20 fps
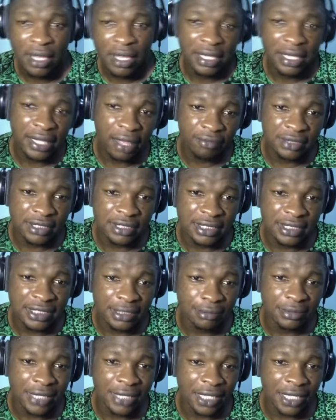gave the
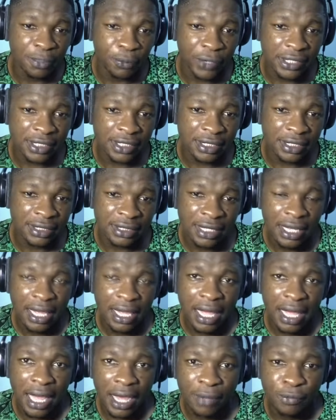team that presence
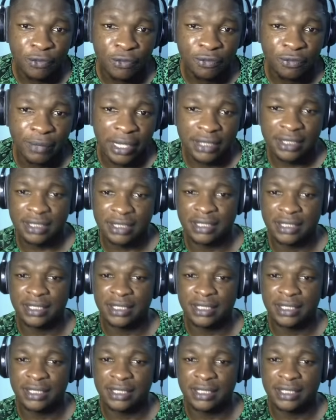and movement in